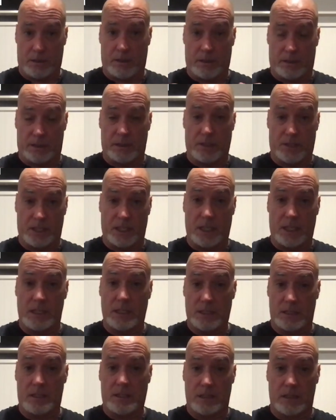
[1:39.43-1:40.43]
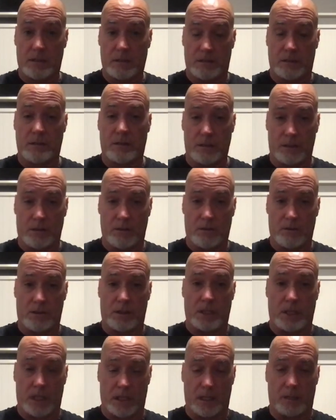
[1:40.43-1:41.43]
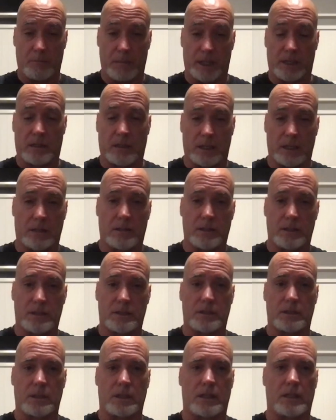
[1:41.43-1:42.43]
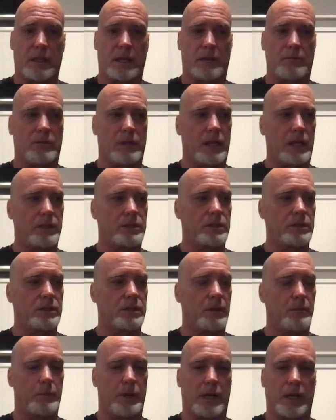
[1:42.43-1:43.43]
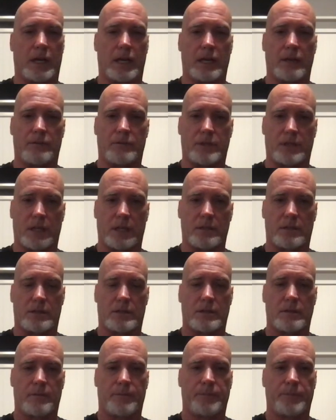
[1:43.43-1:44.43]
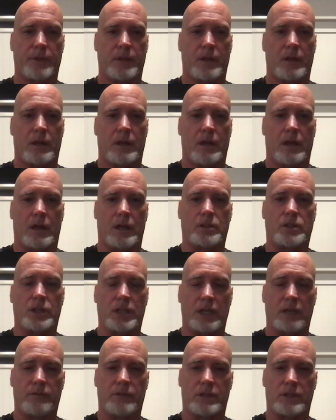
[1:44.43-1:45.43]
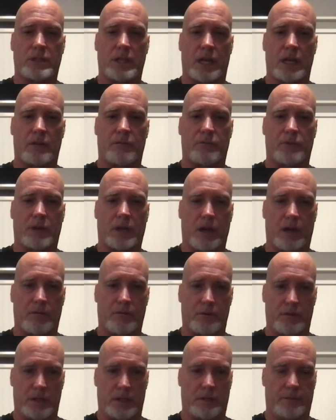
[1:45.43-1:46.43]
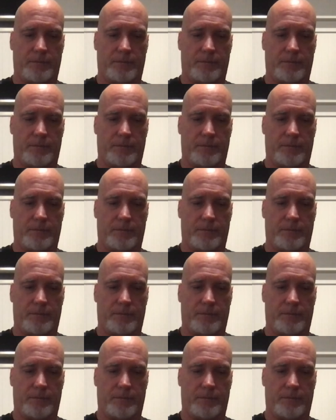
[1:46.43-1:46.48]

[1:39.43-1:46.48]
disease, the mental illness in that relationship, and I have since achieved a state of recovery.